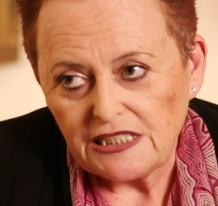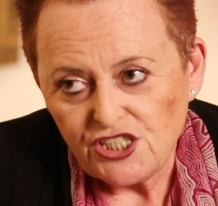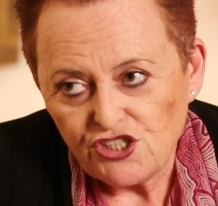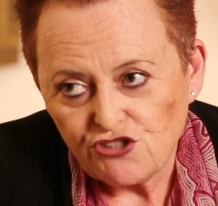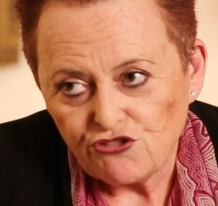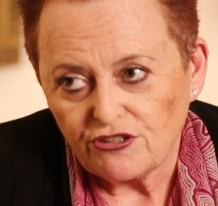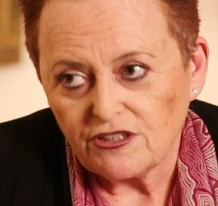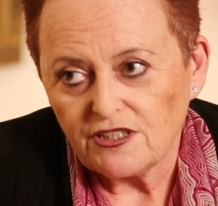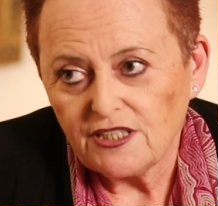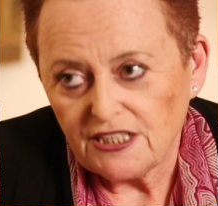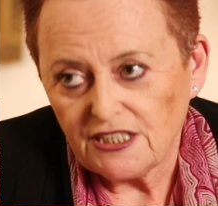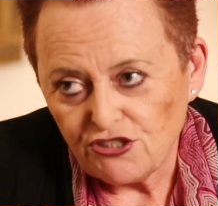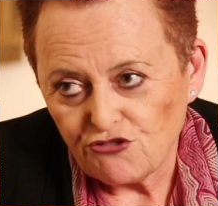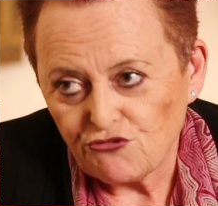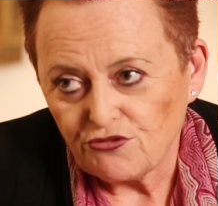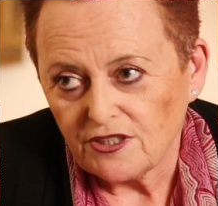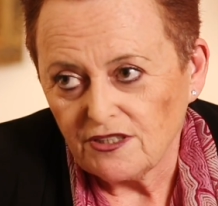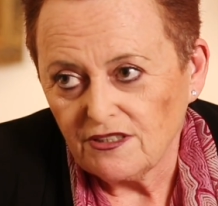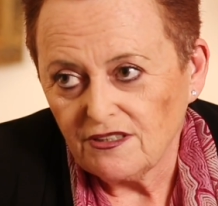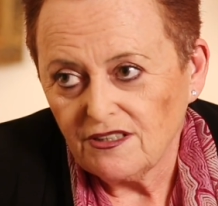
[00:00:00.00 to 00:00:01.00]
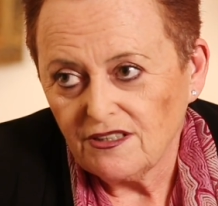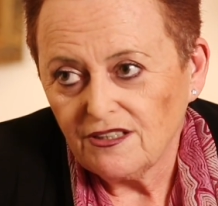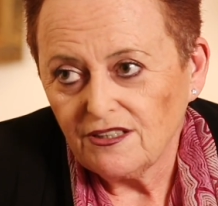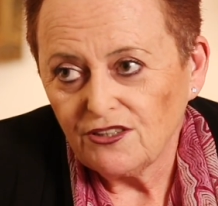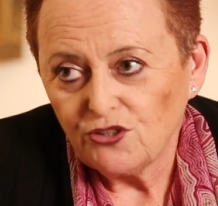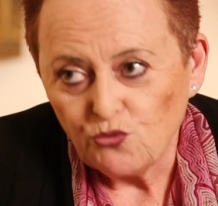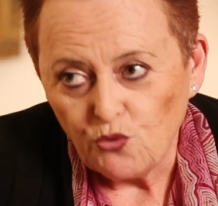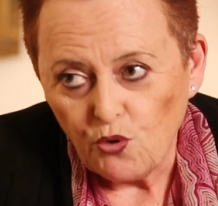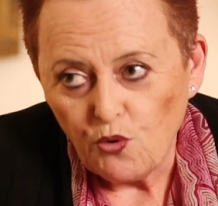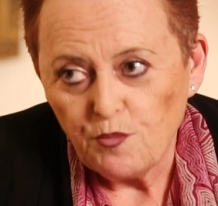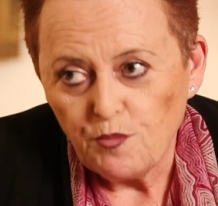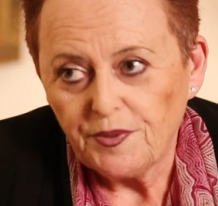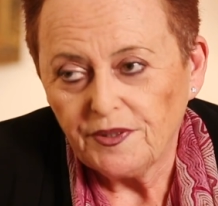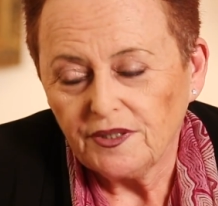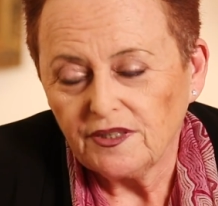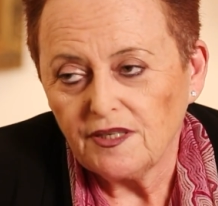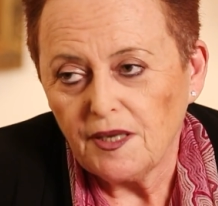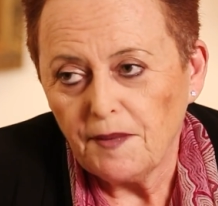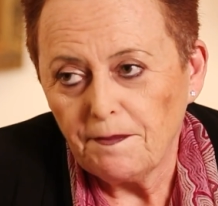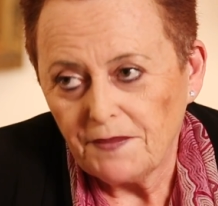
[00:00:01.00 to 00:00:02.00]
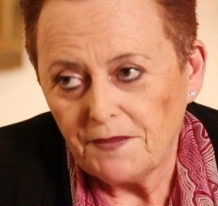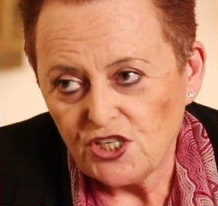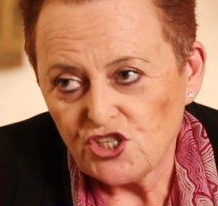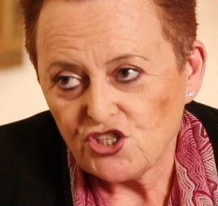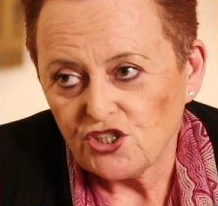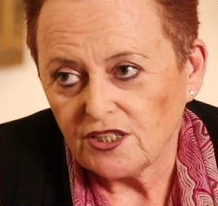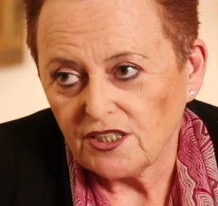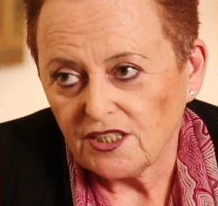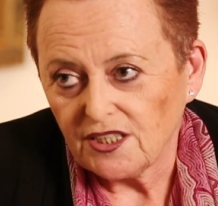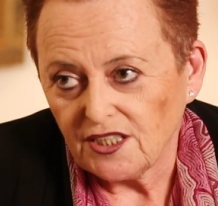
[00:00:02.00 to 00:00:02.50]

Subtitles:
Eastern country to open a mission